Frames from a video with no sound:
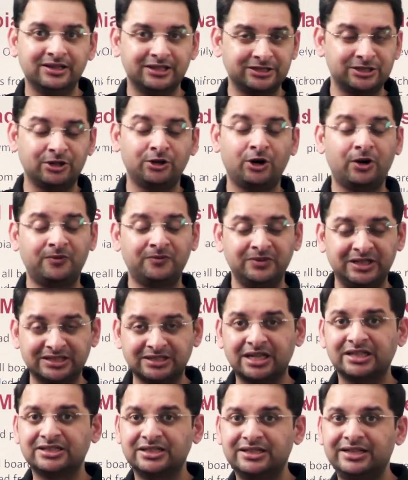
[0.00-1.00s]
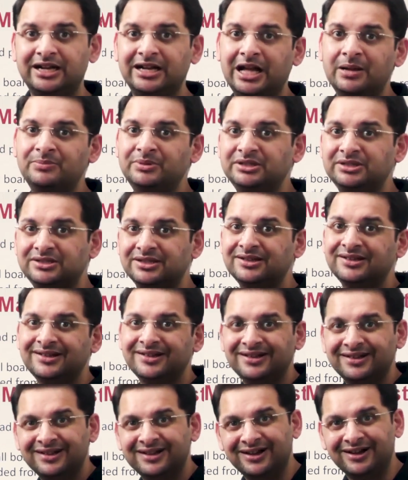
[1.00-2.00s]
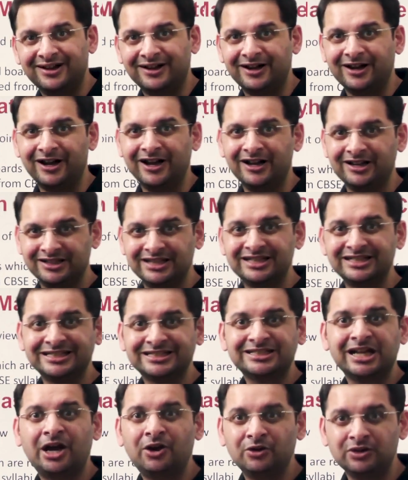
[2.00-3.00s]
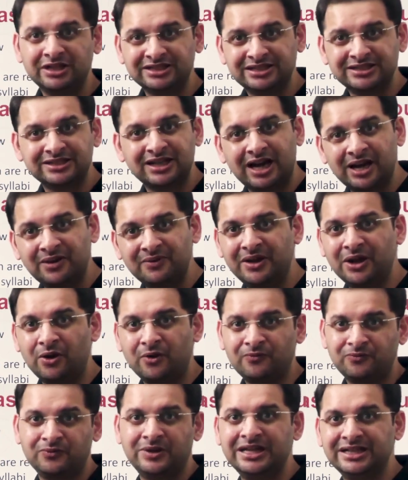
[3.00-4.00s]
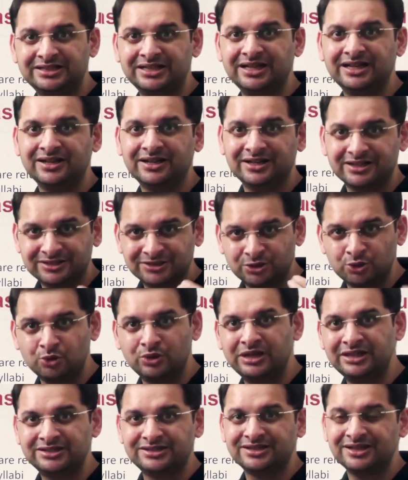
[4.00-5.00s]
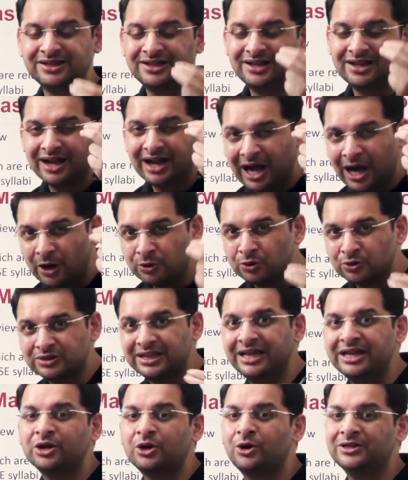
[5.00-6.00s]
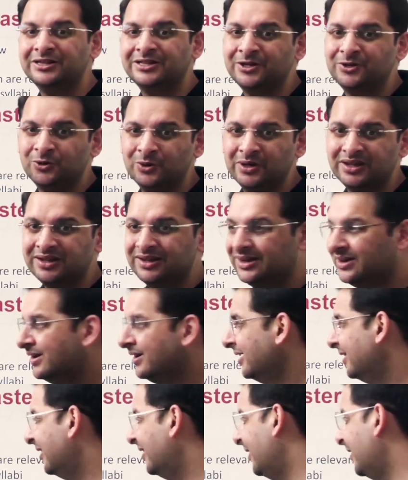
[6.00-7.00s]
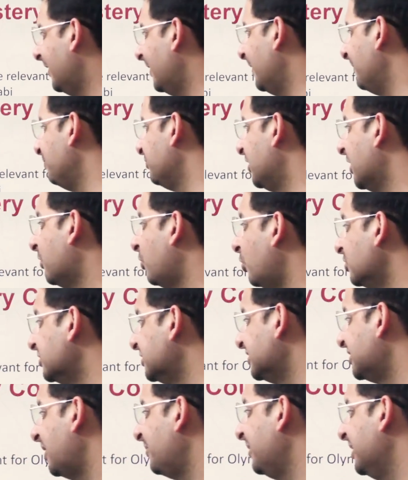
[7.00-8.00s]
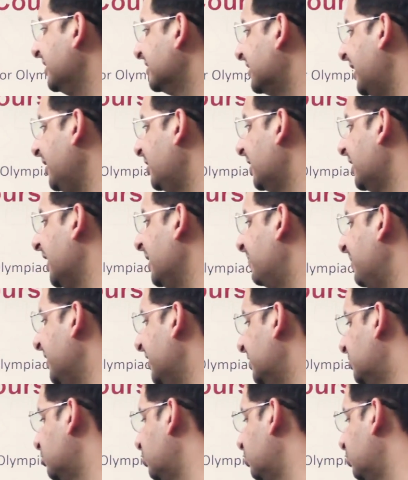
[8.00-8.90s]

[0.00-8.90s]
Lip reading: there's a lot of discussion that happens. This is our way of teaching students how to think on their own. The courses have been designed keeping